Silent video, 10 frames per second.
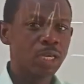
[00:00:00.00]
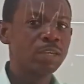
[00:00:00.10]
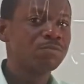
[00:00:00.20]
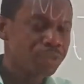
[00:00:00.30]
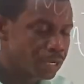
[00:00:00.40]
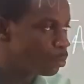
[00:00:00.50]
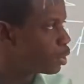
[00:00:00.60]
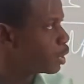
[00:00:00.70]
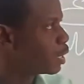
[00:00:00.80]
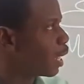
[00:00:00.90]

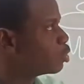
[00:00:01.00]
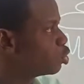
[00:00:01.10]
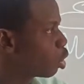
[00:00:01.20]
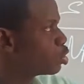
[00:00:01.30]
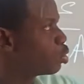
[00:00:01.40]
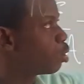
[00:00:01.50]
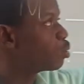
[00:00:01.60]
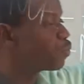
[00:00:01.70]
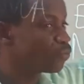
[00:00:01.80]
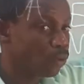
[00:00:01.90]
invariably they are judged
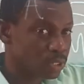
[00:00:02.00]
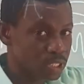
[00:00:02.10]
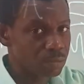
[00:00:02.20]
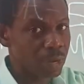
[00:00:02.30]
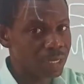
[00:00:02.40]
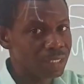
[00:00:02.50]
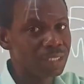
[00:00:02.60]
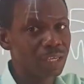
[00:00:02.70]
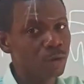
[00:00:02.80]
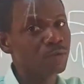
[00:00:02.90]
on 40 marks
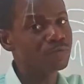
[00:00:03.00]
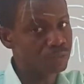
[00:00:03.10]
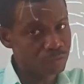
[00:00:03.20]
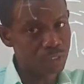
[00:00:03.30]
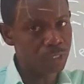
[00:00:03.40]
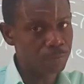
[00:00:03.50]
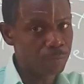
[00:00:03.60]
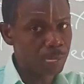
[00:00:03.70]
instead of 50.